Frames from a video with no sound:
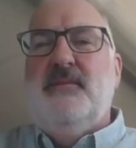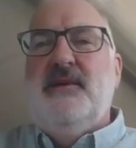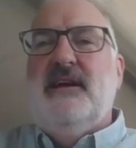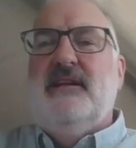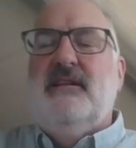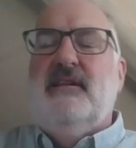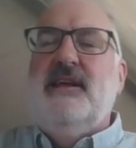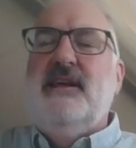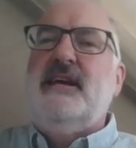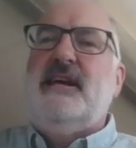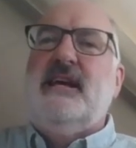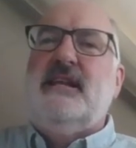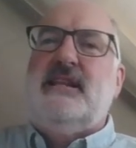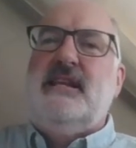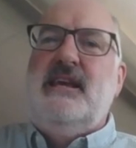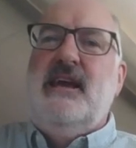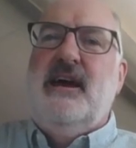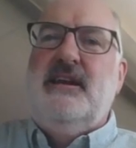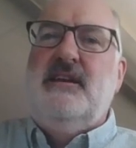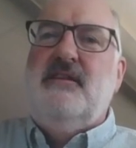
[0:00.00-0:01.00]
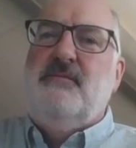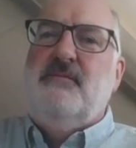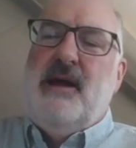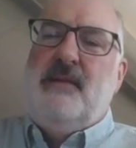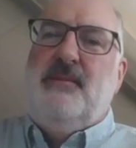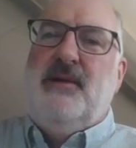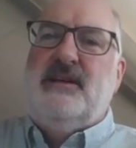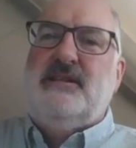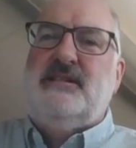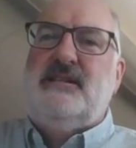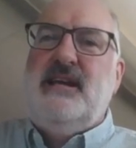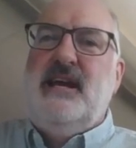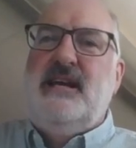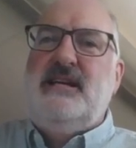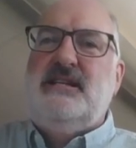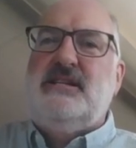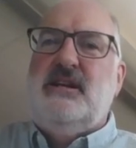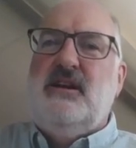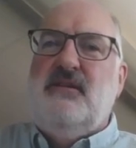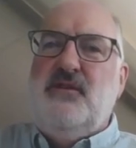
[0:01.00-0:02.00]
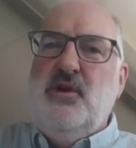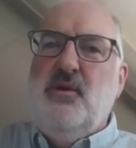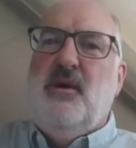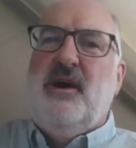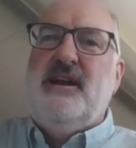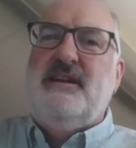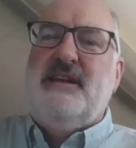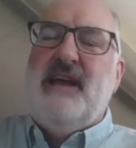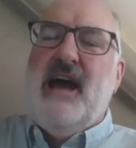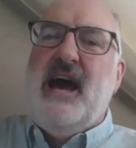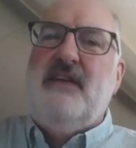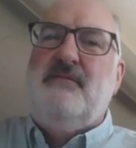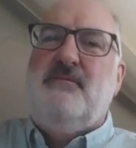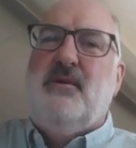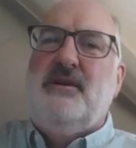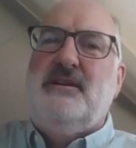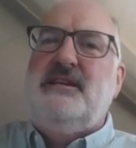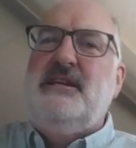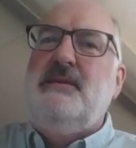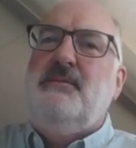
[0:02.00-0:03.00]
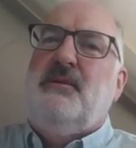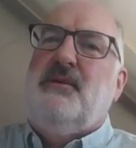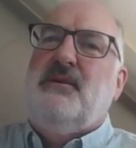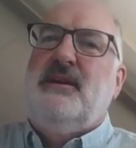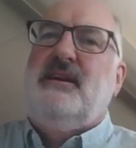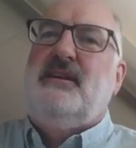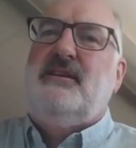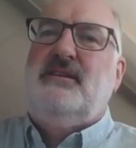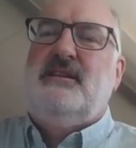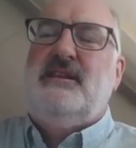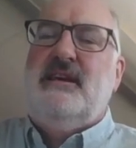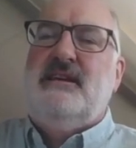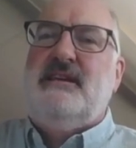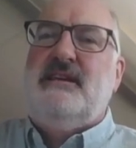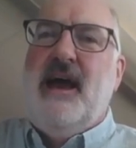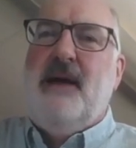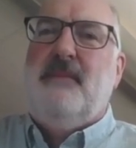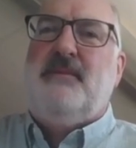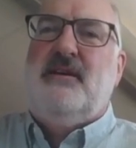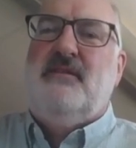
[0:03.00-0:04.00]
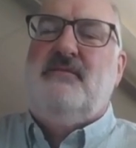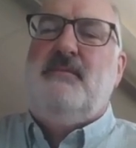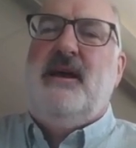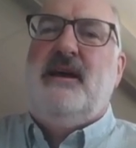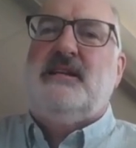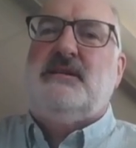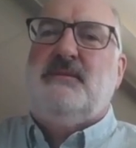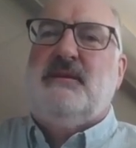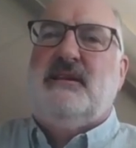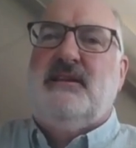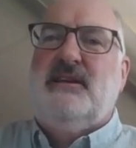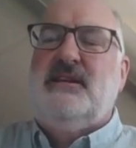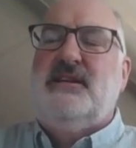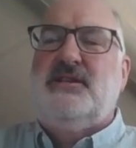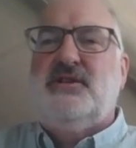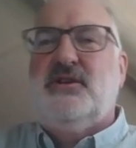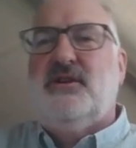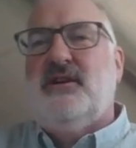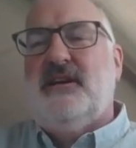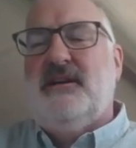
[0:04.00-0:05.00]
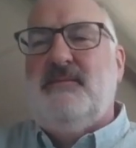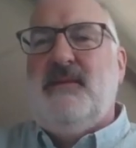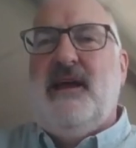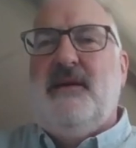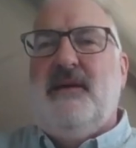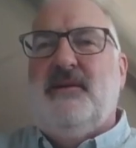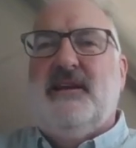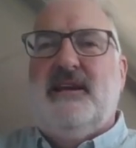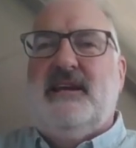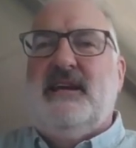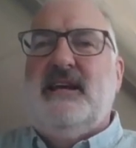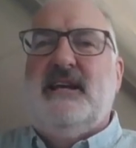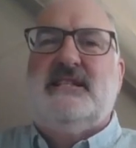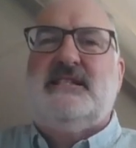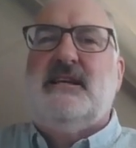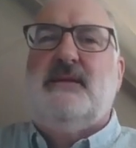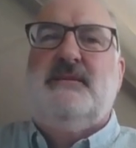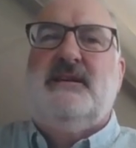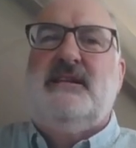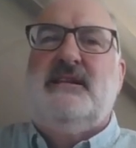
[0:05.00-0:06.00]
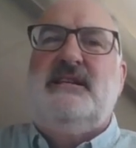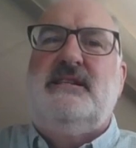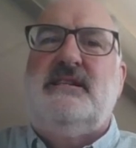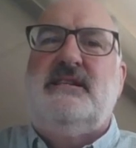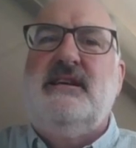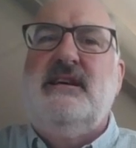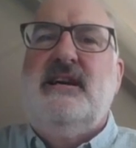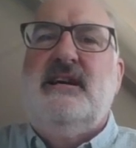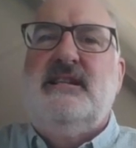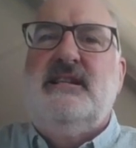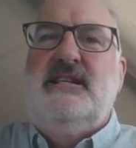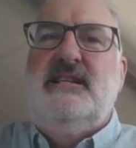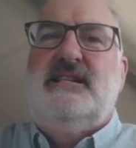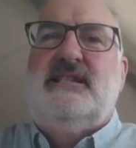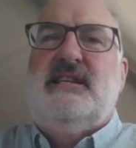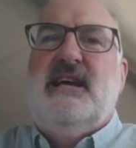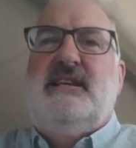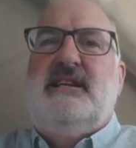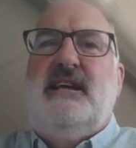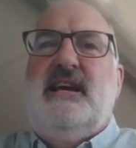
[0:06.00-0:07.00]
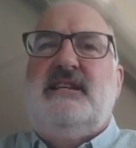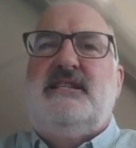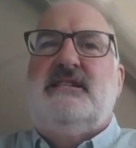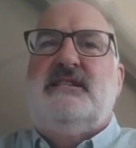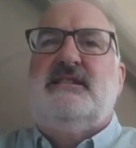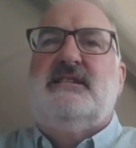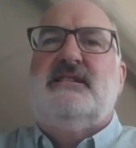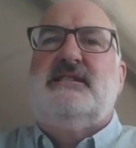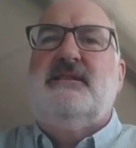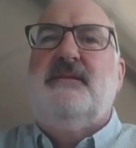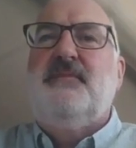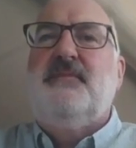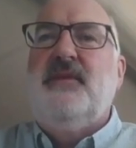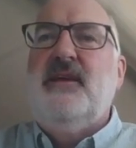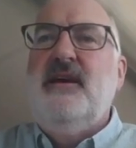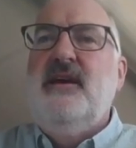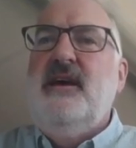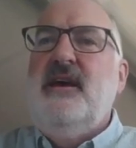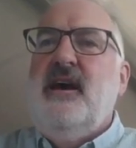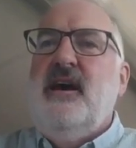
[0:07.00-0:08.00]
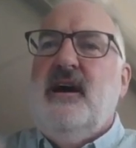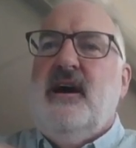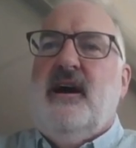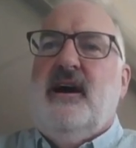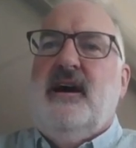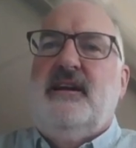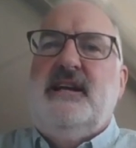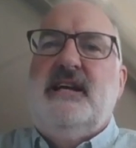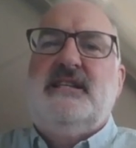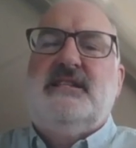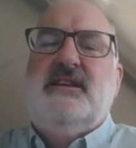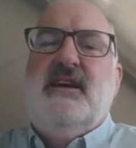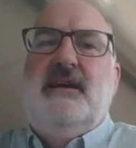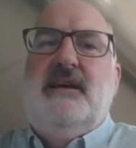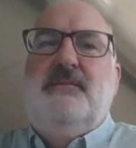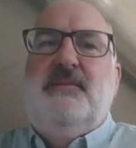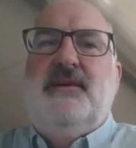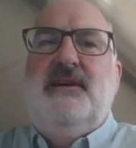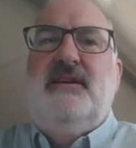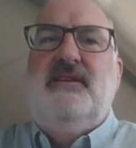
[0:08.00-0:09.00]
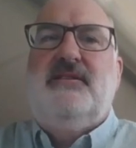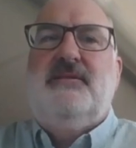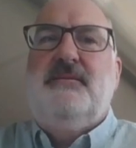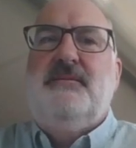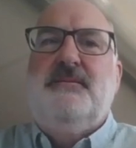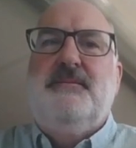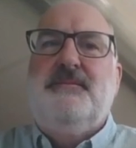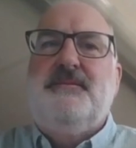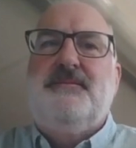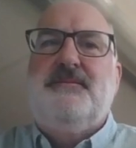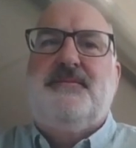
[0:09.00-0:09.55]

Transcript: There'll be a link at the end of my presentation if you want to dive more deeply into the adaptive management literature and be able to get at some of these citations. Next slide, please.